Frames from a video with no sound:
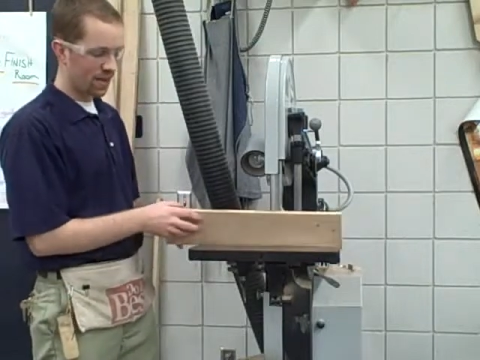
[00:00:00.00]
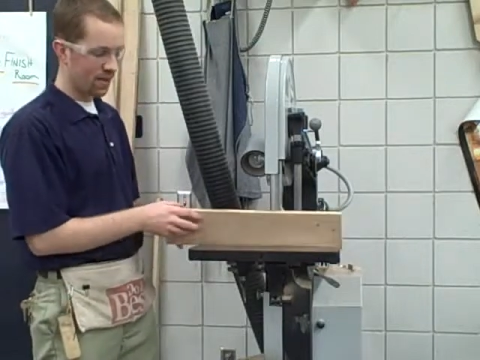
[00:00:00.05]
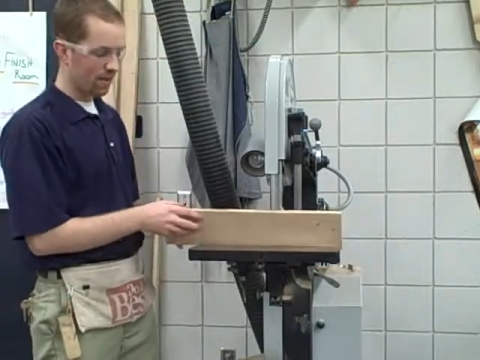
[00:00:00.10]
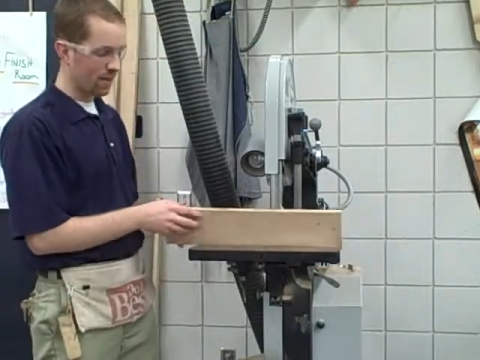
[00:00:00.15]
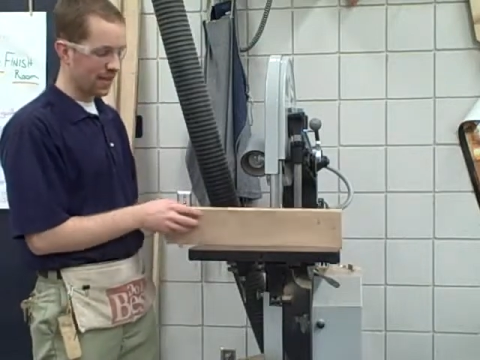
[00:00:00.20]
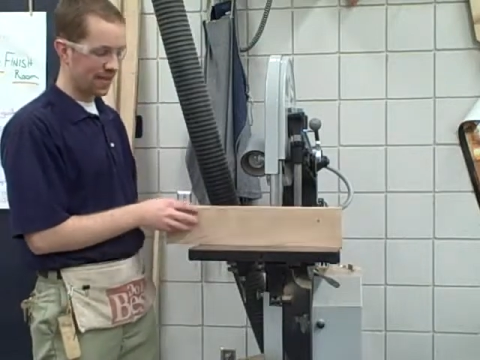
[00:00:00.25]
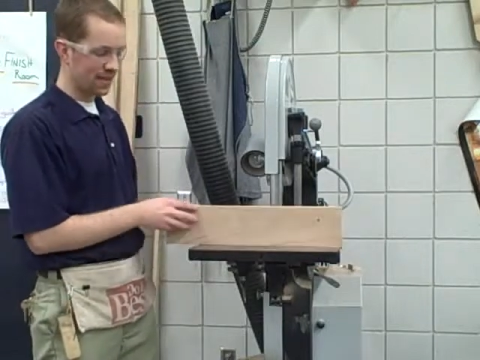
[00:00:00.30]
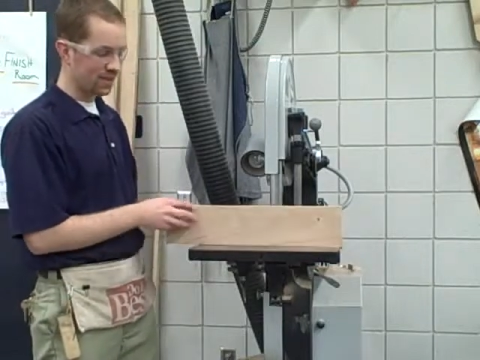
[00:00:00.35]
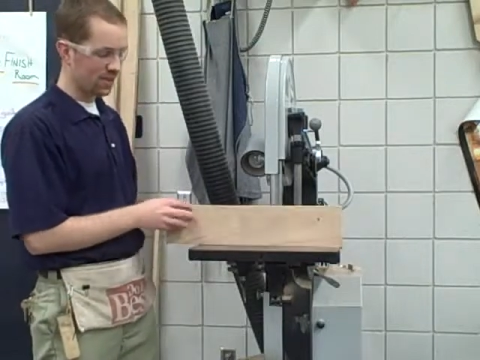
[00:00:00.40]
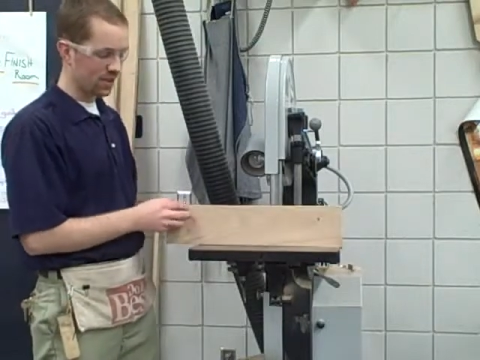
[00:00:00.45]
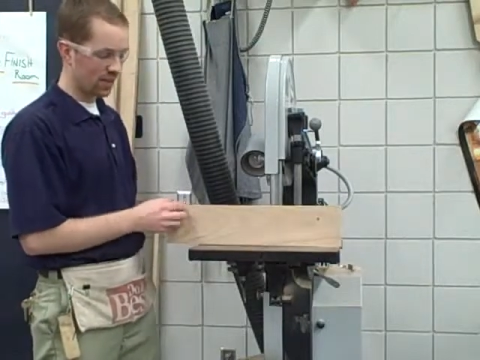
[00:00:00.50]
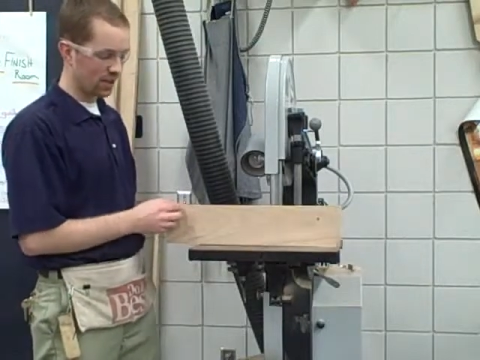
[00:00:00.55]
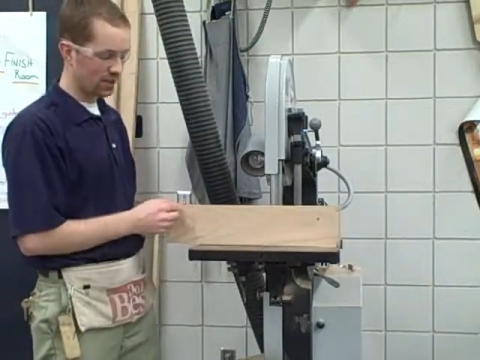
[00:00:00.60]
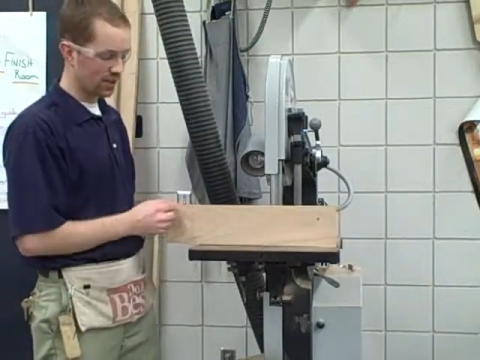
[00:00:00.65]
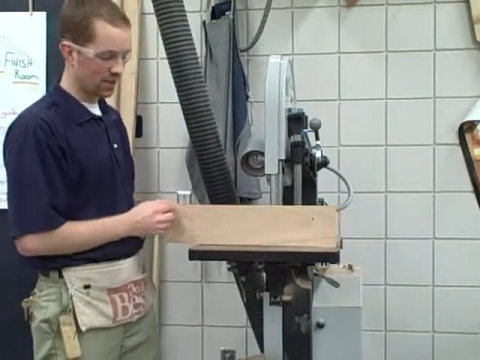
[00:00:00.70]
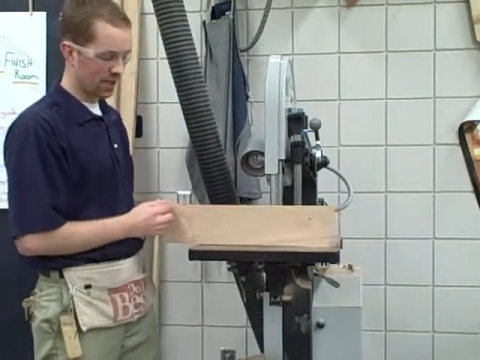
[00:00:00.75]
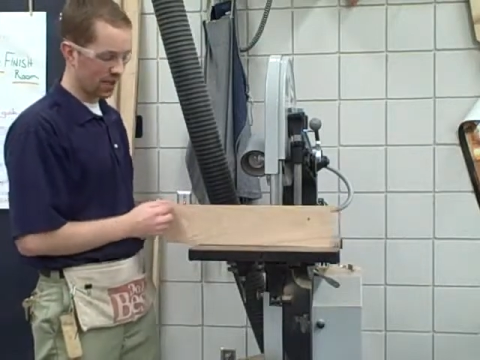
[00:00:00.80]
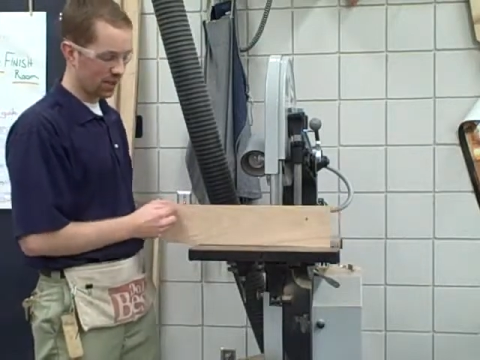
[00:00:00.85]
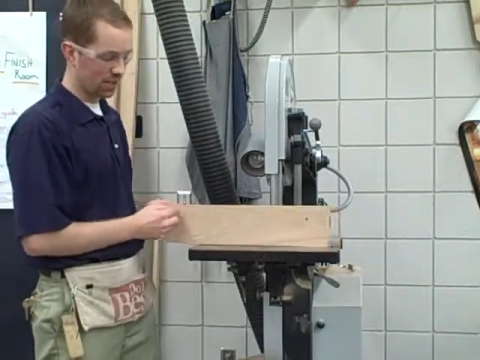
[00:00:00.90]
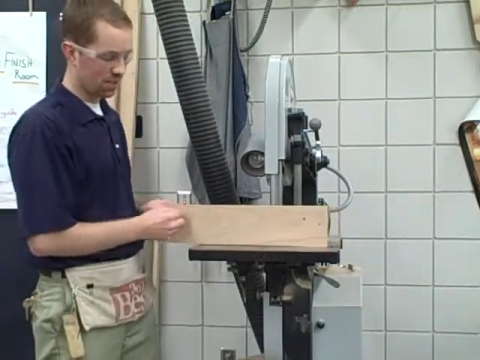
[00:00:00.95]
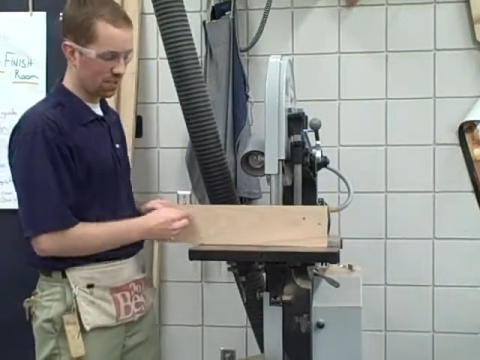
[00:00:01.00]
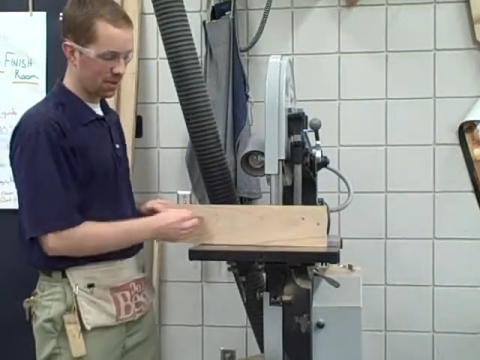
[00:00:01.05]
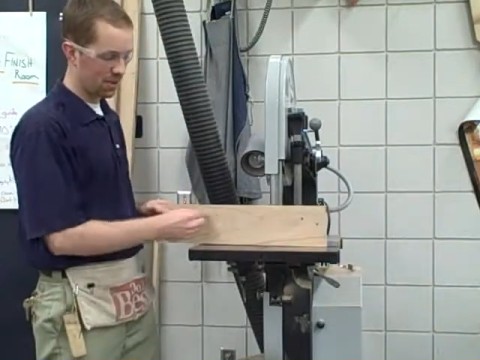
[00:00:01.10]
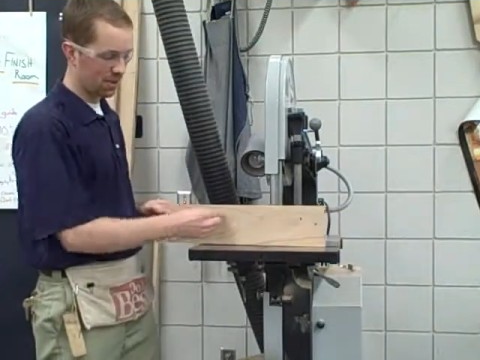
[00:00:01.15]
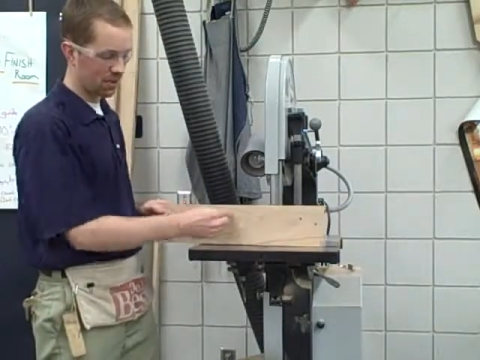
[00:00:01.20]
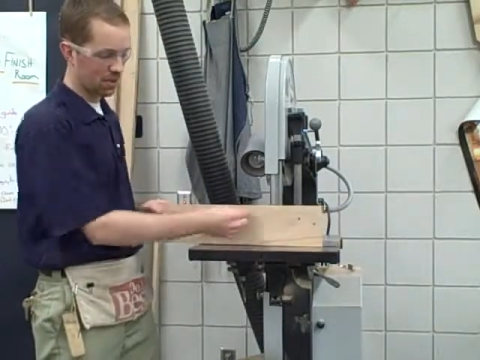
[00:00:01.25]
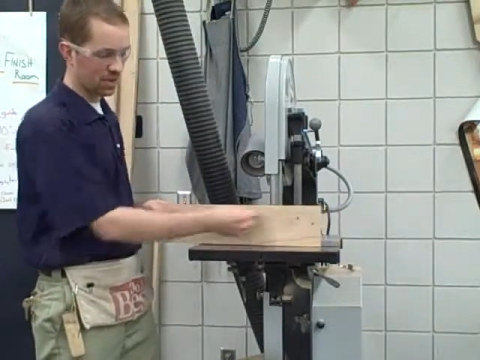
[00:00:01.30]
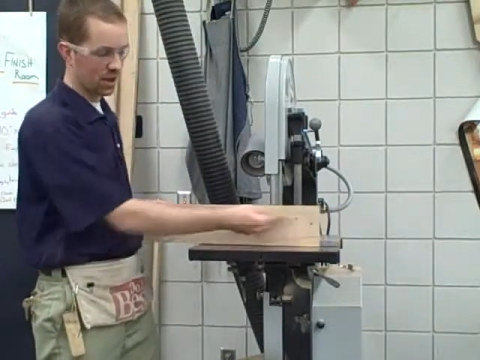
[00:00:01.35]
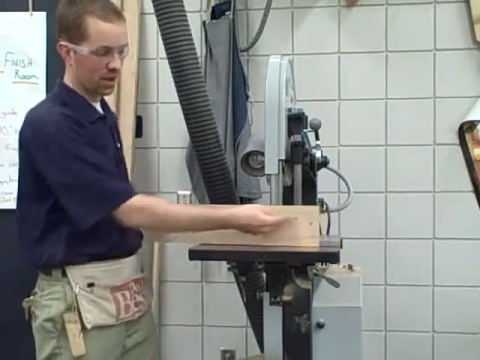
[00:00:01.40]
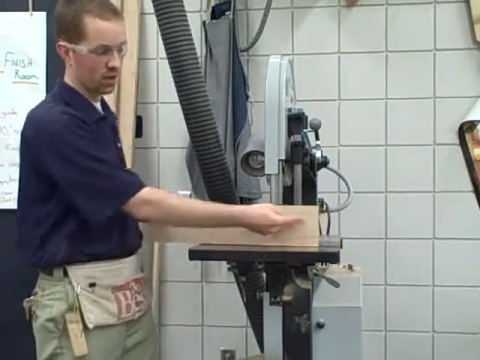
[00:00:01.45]
The bandsaw is not going to be
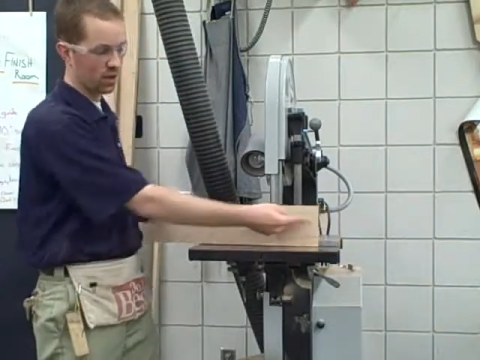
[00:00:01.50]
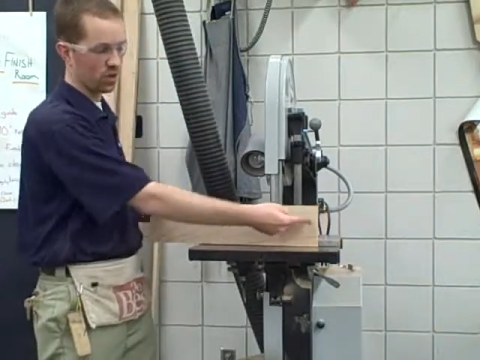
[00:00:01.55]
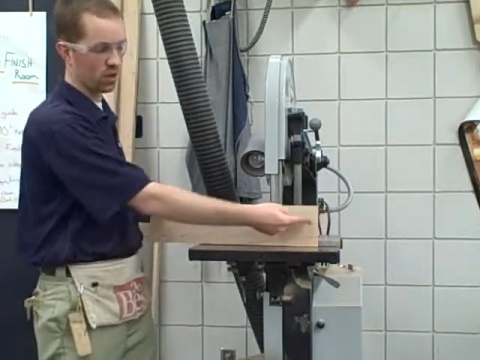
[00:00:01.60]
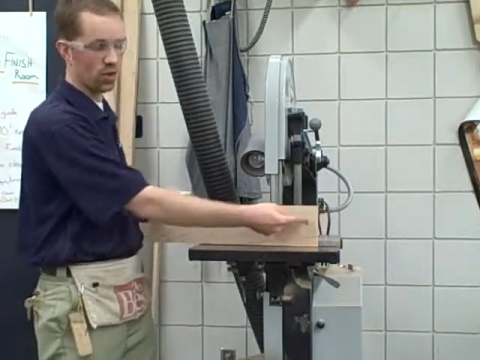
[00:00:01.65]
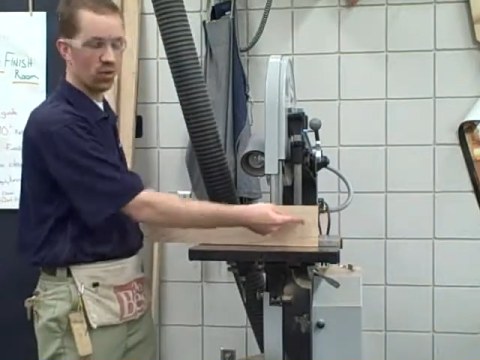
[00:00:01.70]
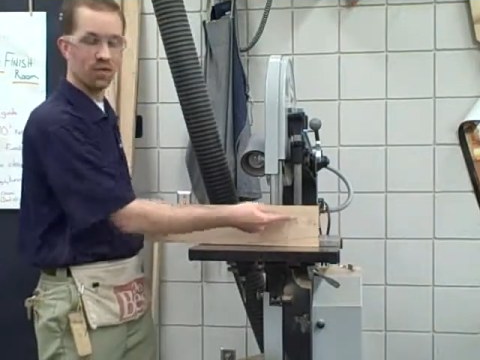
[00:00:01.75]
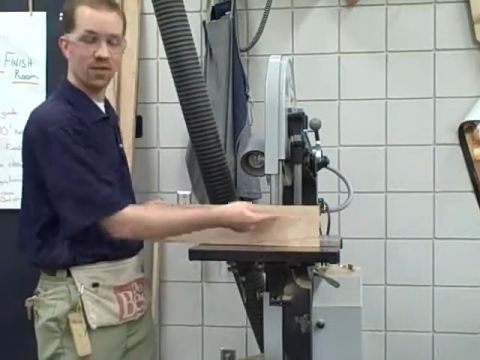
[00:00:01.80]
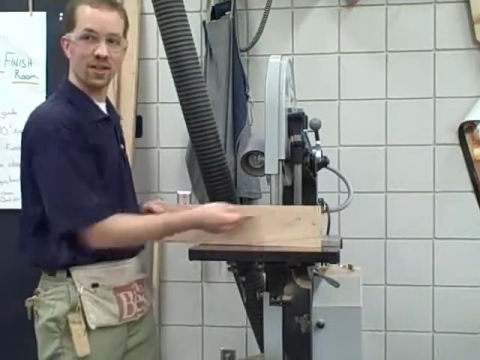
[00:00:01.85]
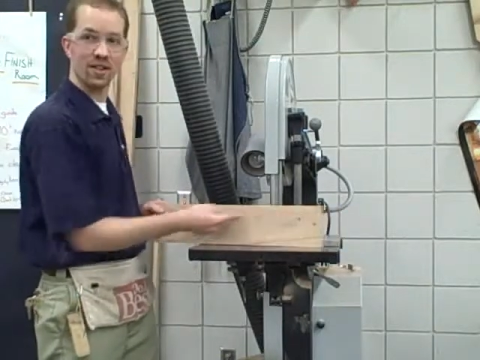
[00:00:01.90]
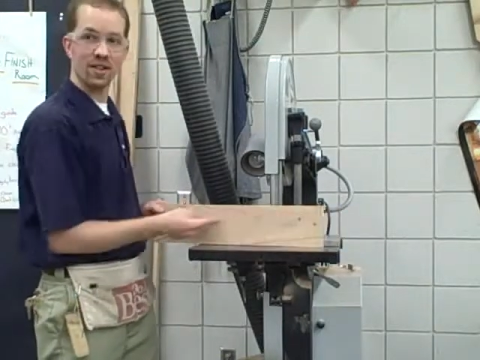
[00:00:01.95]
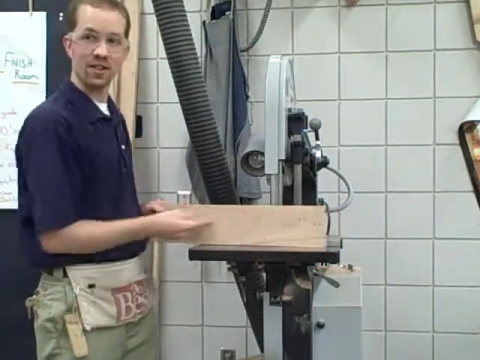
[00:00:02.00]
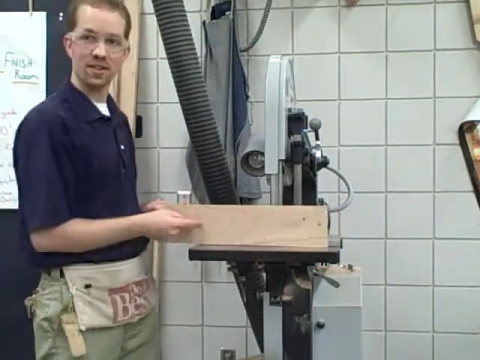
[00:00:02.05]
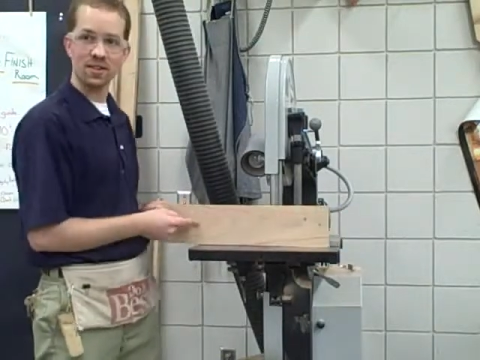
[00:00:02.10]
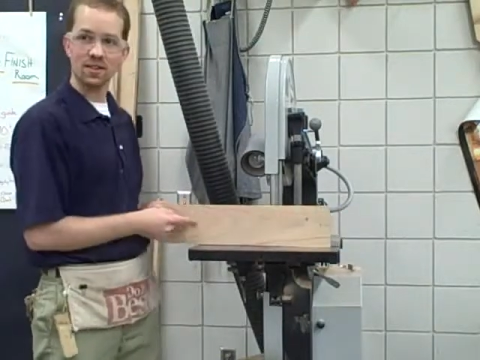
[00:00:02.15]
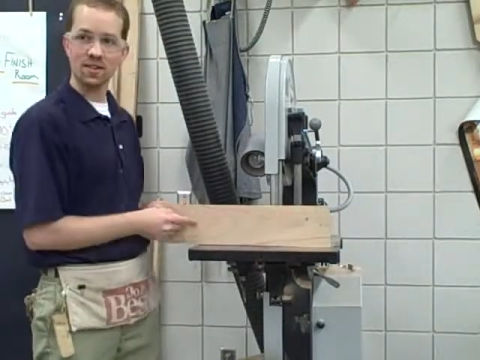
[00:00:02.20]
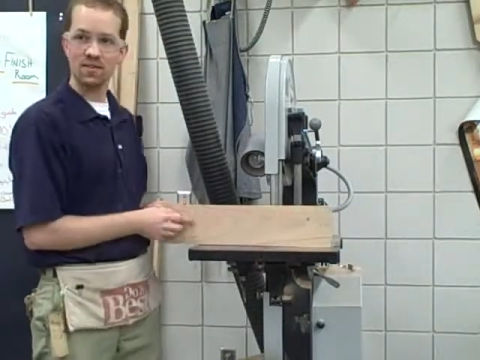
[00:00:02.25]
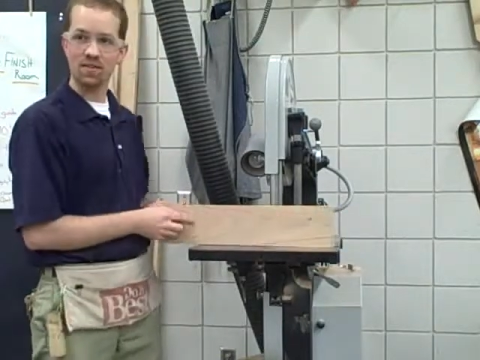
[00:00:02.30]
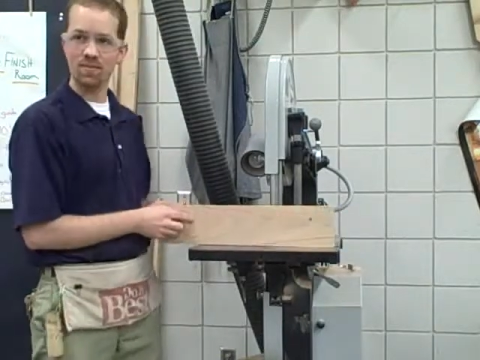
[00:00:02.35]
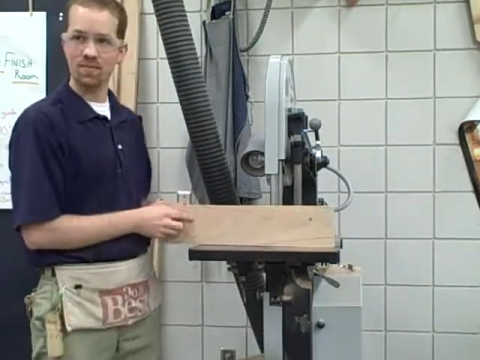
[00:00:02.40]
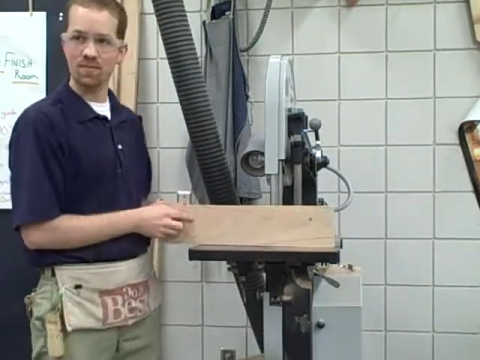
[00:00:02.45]
able to cut a groove in this